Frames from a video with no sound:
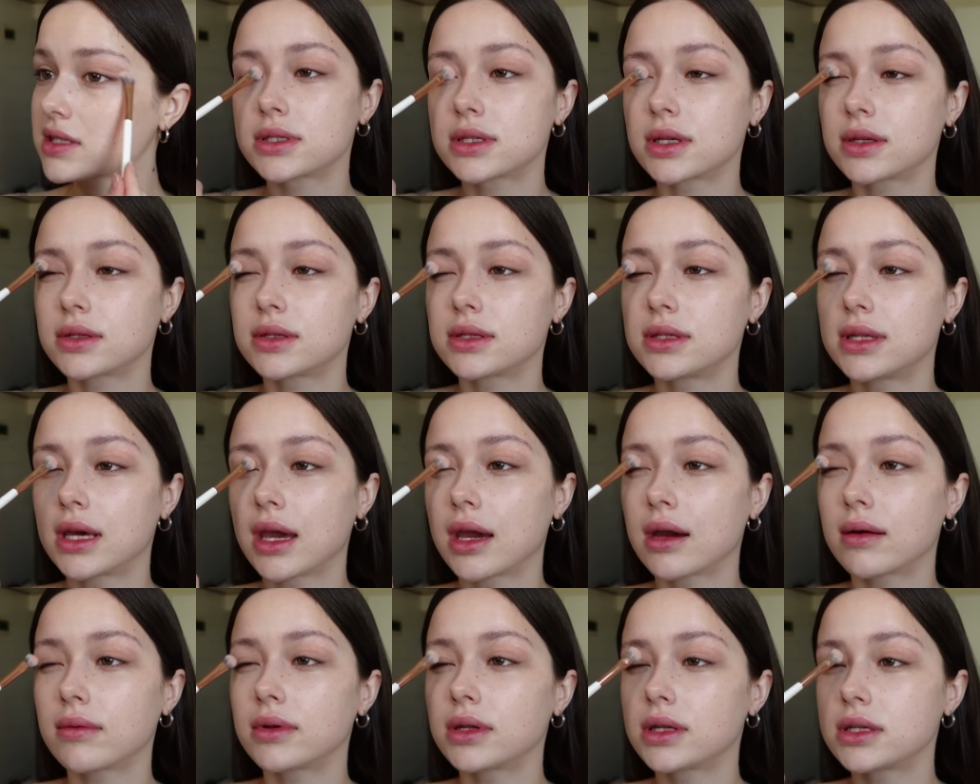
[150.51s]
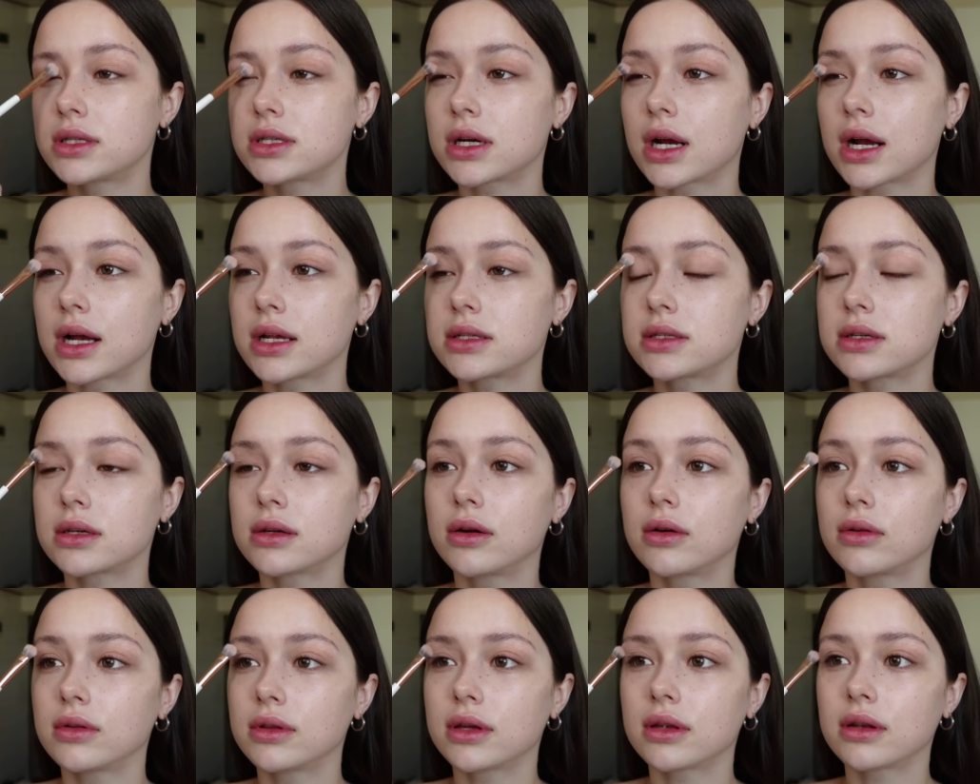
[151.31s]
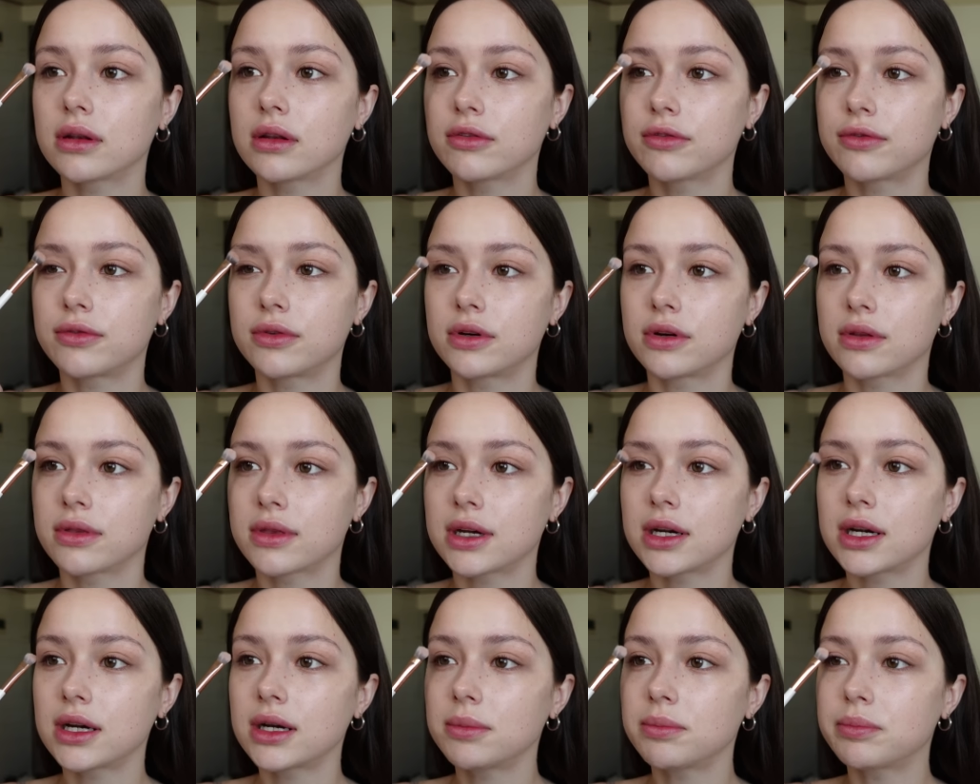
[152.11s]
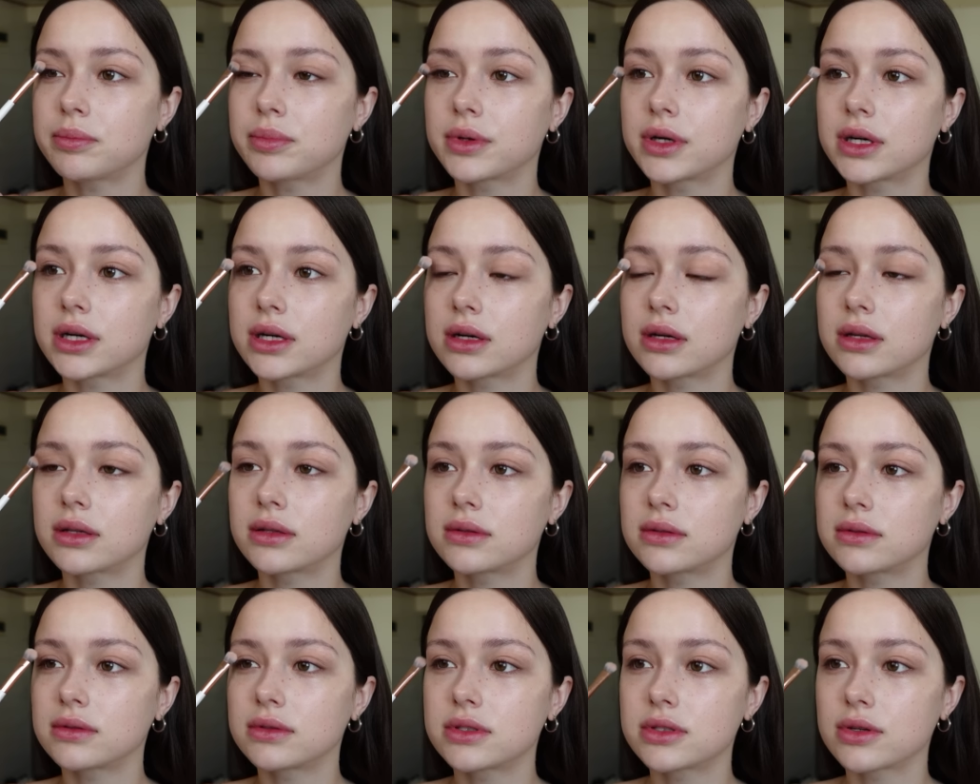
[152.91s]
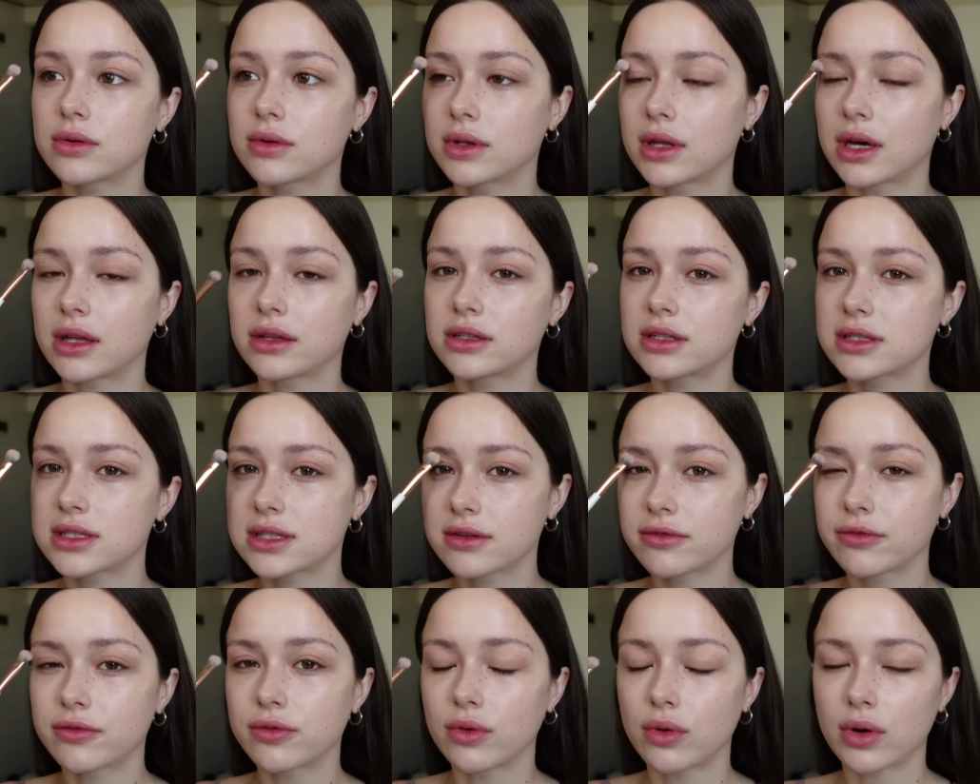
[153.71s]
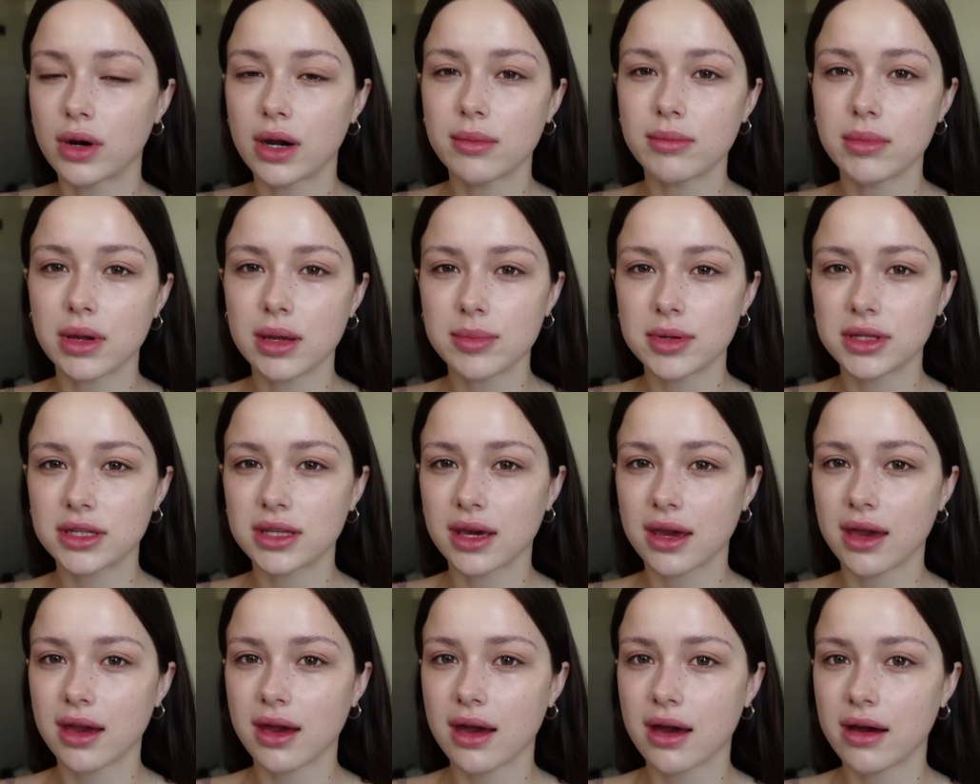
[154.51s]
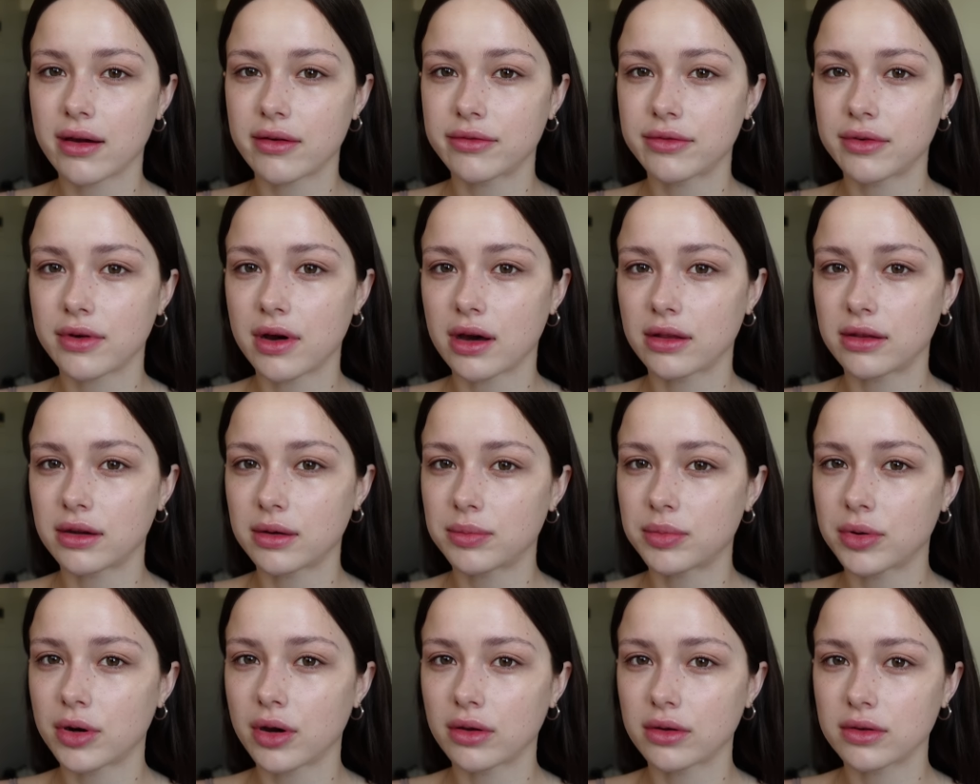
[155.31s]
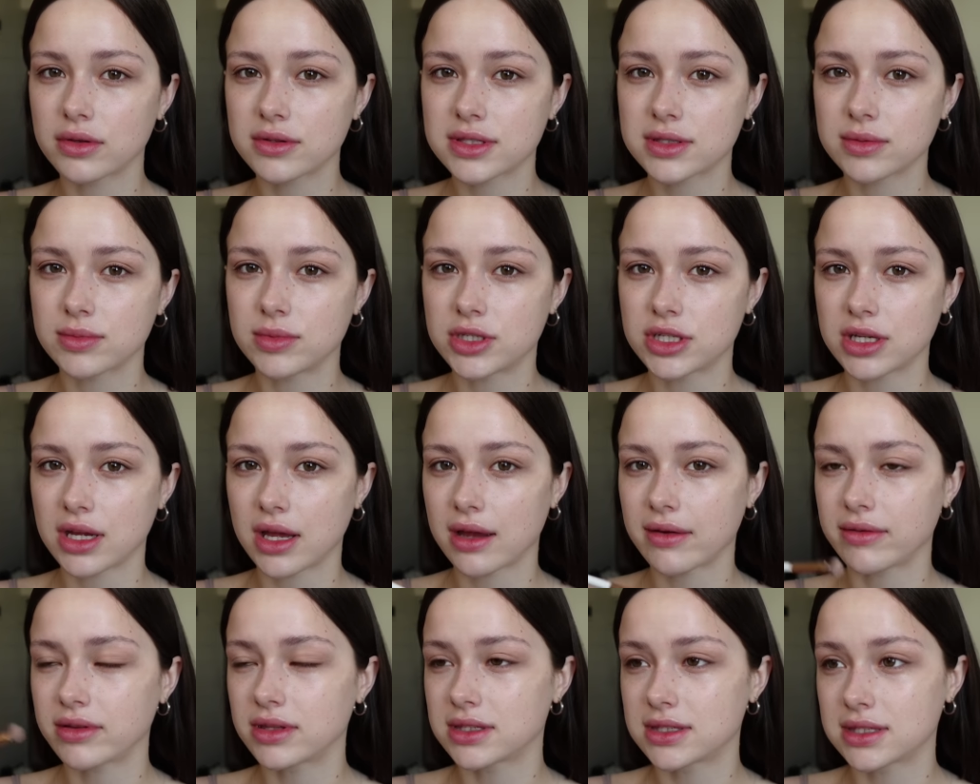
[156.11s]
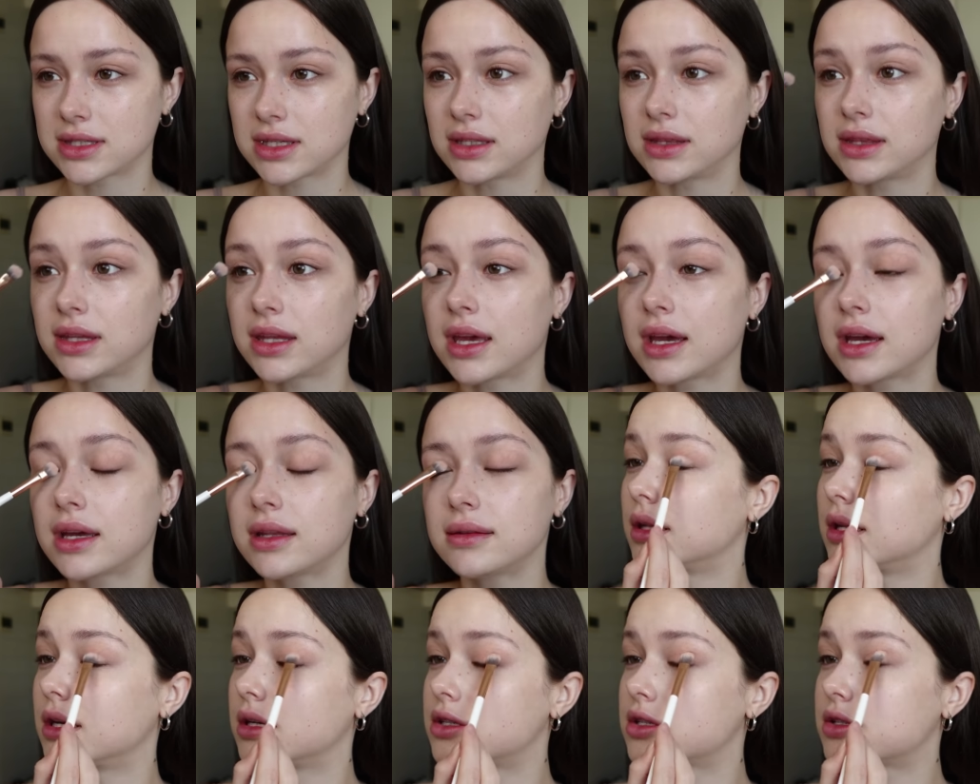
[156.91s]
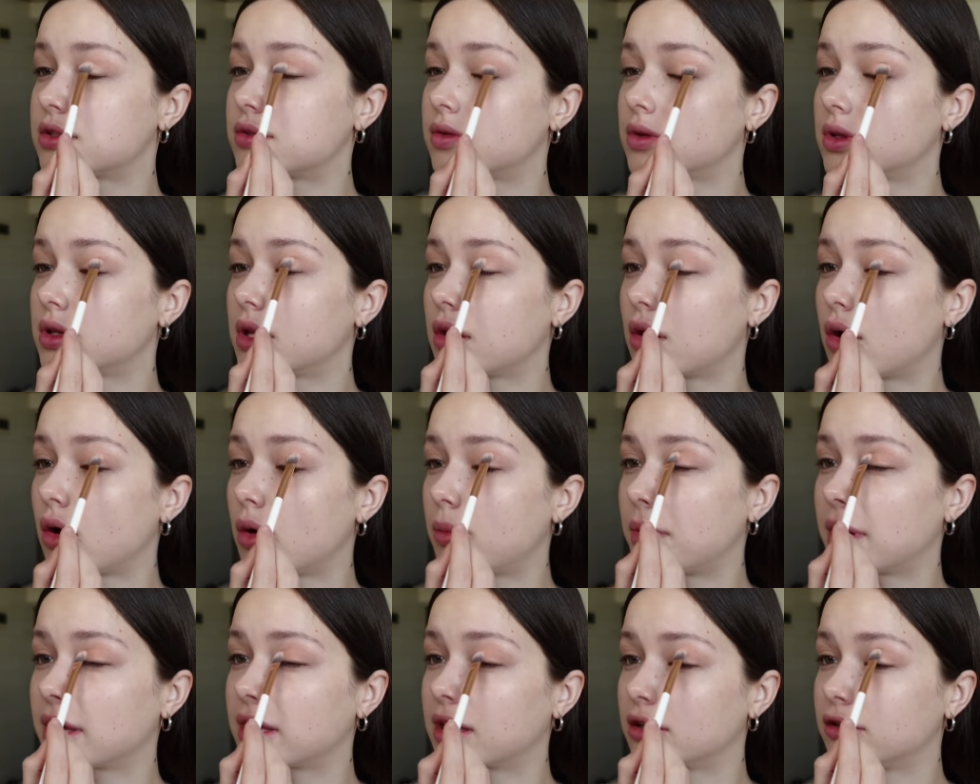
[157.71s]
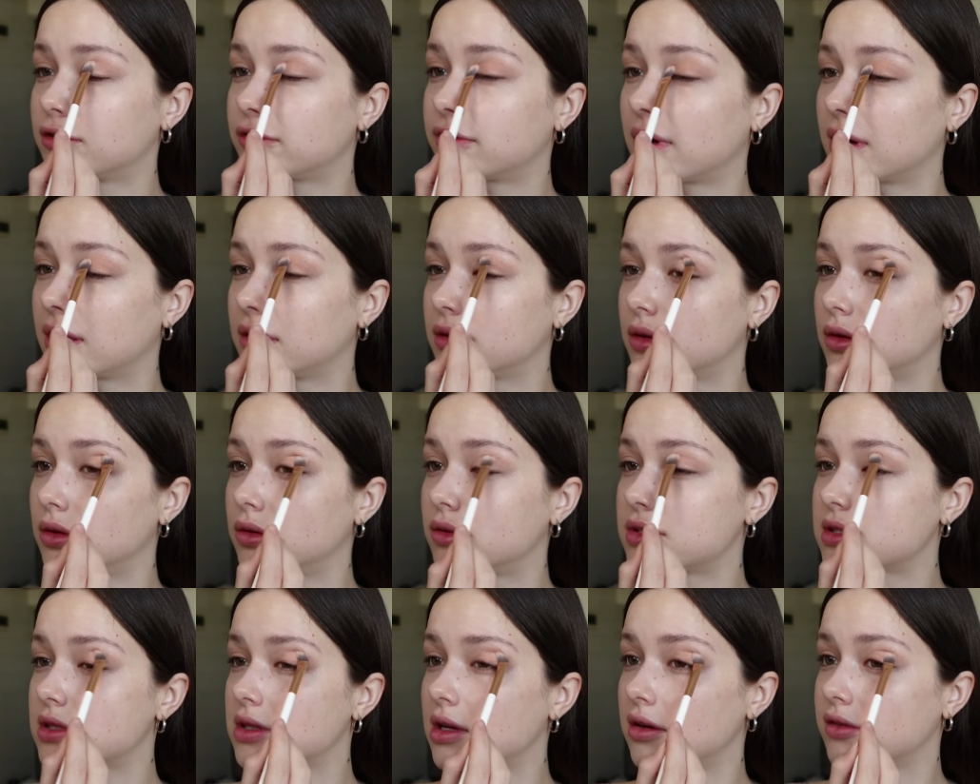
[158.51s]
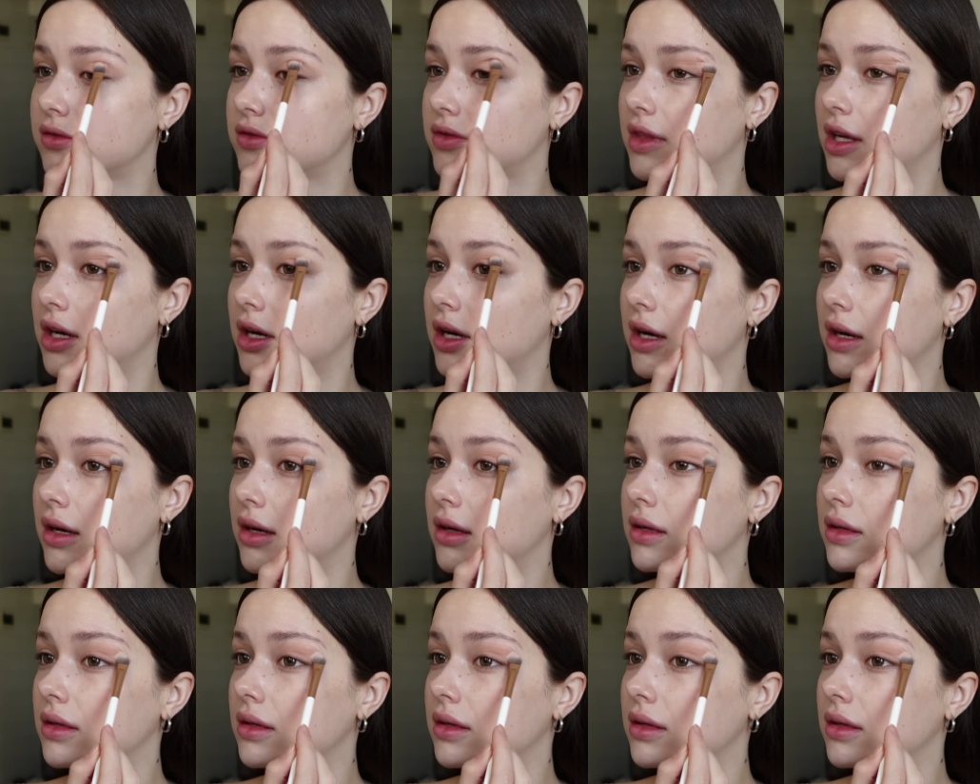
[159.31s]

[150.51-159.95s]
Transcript: So today I wanna try to go a little further, but to another Sephora. Maybe they have other products which I haven't seen yet. And I just really hope I can find good stuff there.